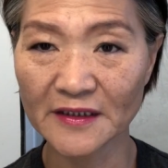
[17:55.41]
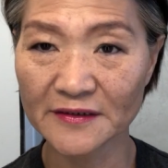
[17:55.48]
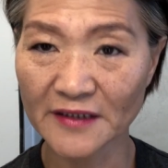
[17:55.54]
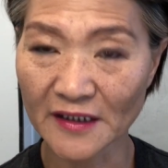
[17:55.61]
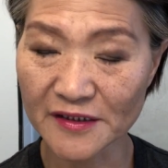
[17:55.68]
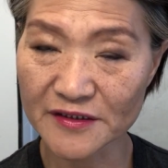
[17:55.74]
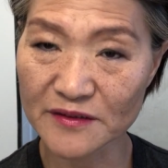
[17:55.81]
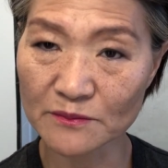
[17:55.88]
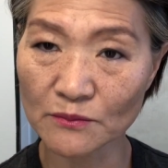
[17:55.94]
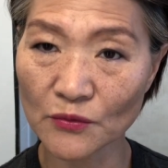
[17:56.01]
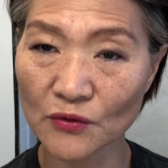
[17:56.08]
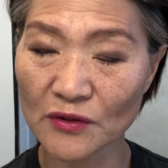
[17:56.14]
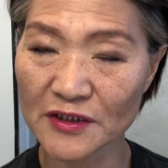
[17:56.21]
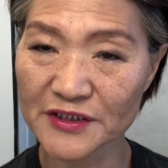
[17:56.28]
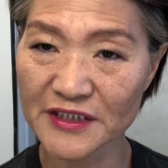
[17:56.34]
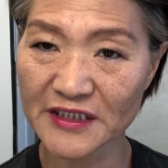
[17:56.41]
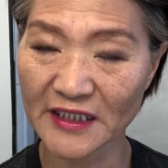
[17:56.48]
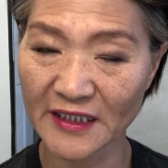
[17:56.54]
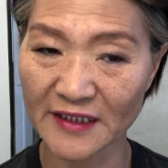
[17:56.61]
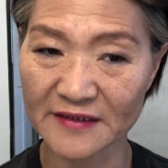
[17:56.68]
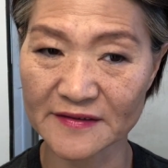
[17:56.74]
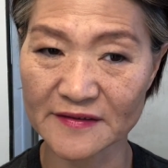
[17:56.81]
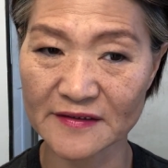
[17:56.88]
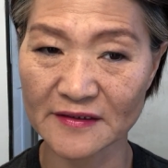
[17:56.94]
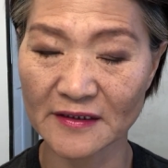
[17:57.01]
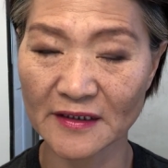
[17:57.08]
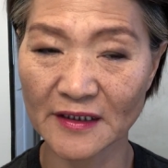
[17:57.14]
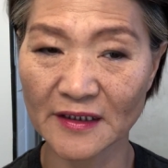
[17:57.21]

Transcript: there is more chance